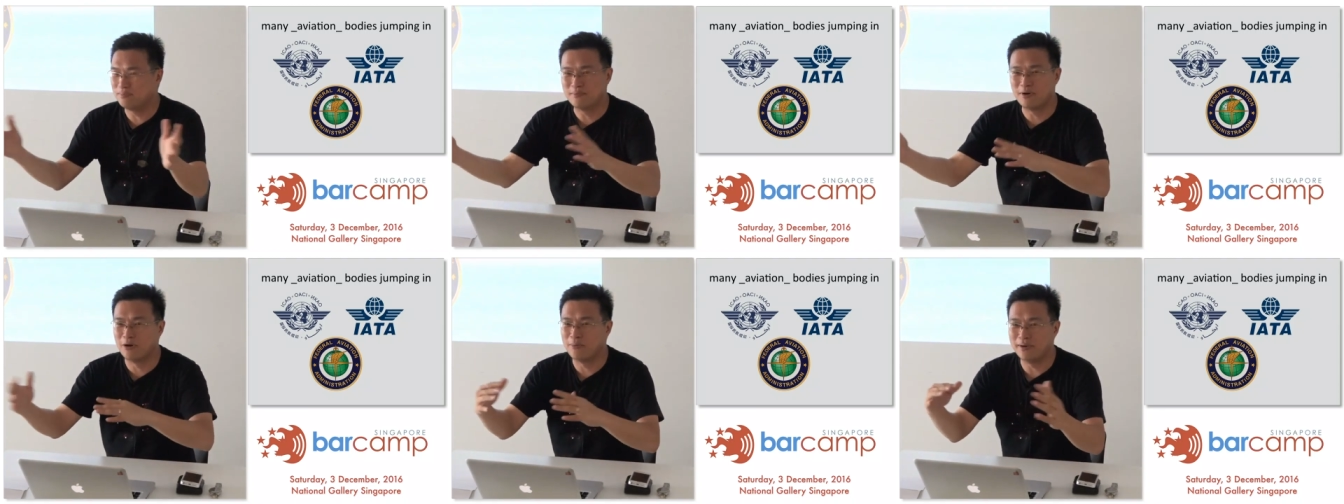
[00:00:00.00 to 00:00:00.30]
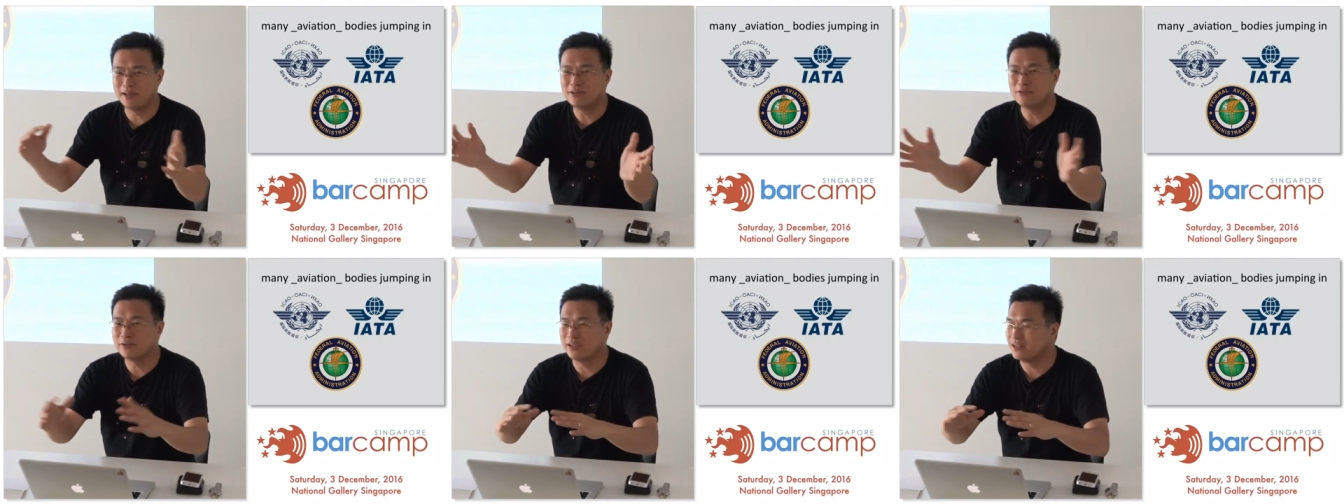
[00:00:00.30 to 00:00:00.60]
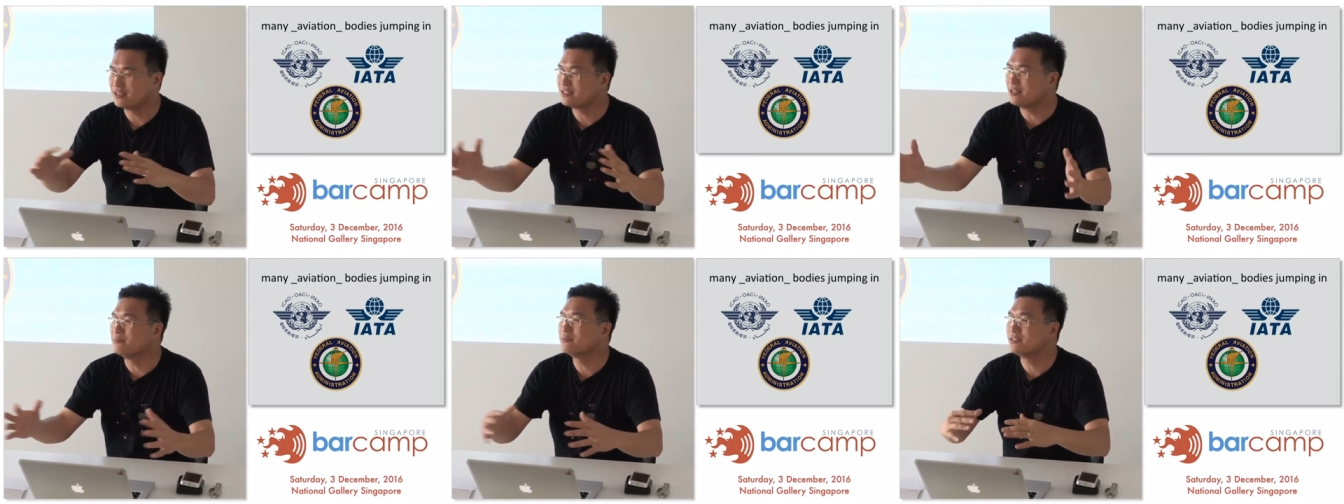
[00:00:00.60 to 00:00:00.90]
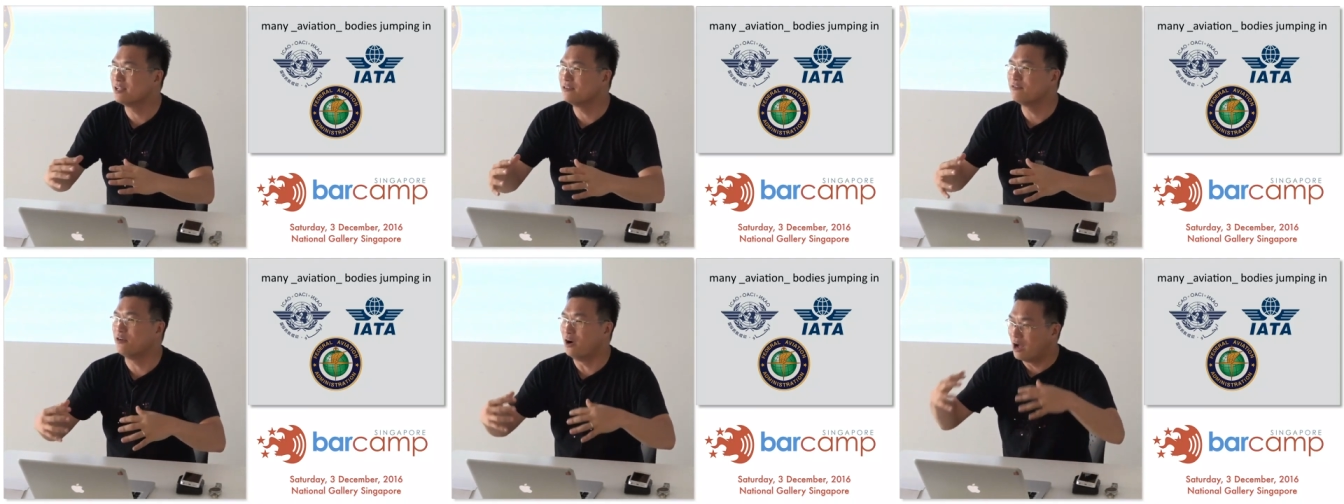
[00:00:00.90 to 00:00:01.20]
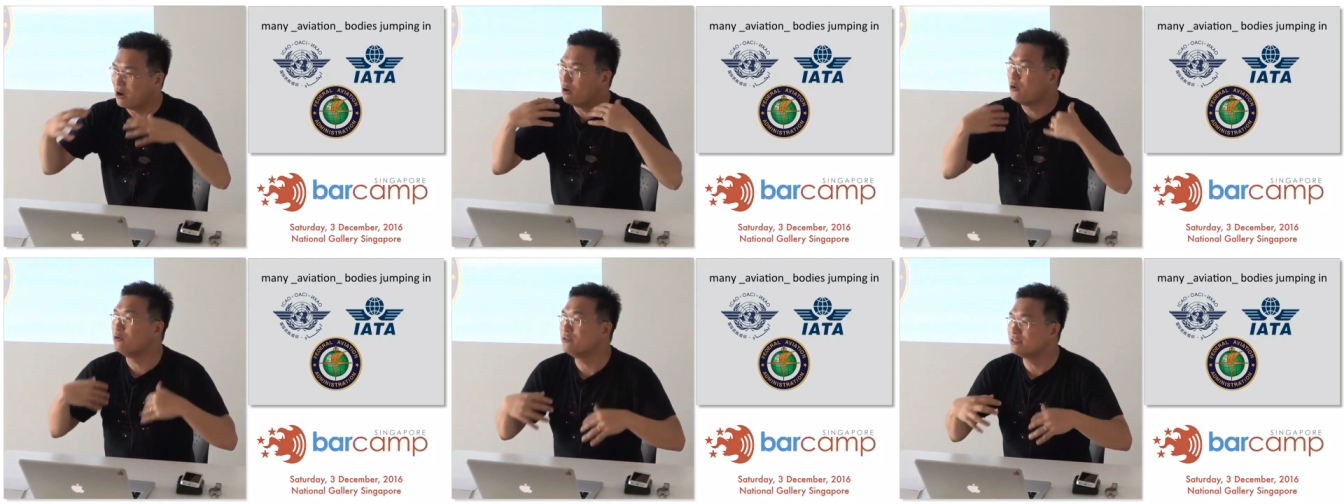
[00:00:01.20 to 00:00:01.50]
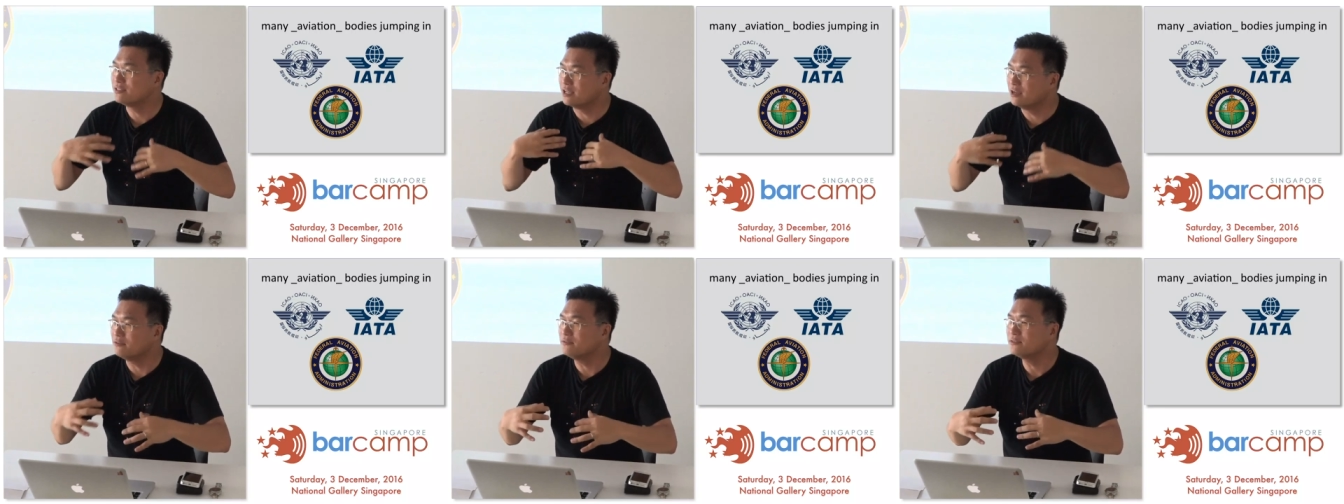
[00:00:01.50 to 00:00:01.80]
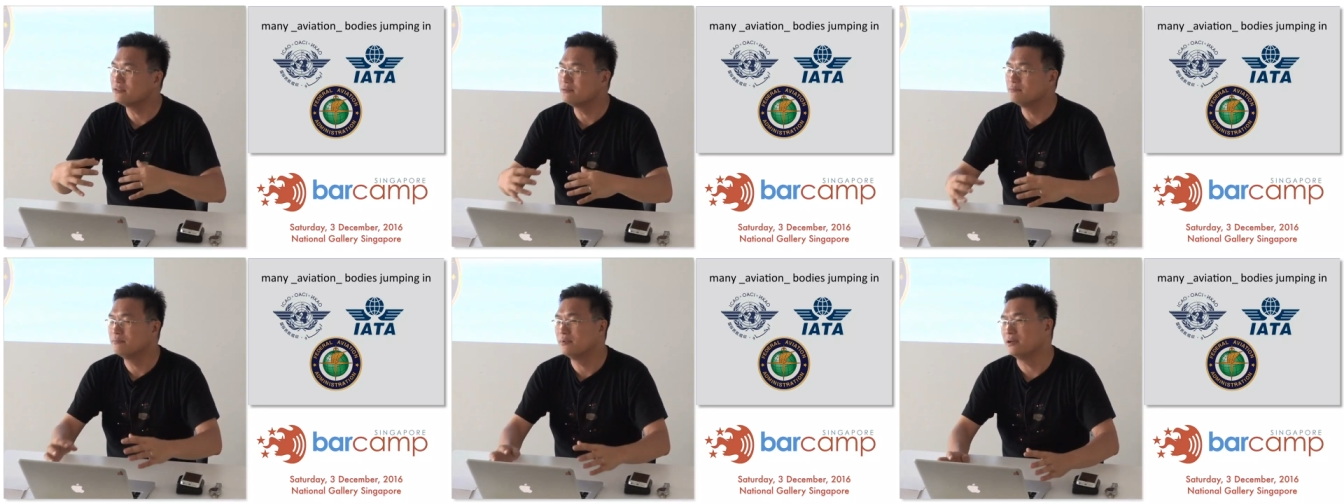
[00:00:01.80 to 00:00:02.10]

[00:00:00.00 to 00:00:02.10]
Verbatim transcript: cobbling together some stuff for our own selves,